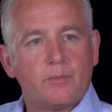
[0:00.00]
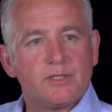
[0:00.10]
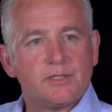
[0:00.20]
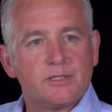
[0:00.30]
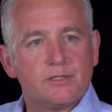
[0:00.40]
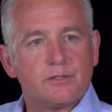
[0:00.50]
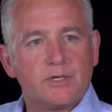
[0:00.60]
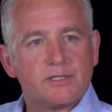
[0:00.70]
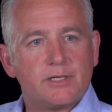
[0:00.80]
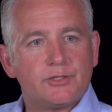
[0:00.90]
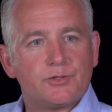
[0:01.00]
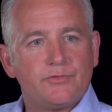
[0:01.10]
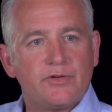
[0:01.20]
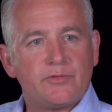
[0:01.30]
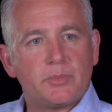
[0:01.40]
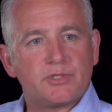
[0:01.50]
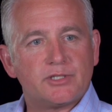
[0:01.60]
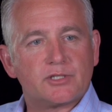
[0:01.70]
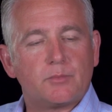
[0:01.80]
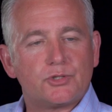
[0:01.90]
of our business is residential,
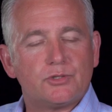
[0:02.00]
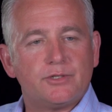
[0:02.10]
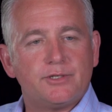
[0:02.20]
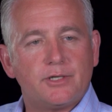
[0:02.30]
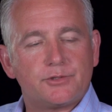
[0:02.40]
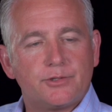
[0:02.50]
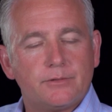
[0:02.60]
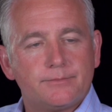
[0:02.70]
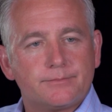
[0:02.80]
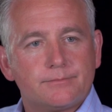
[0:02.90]
50% is commercial and industrial.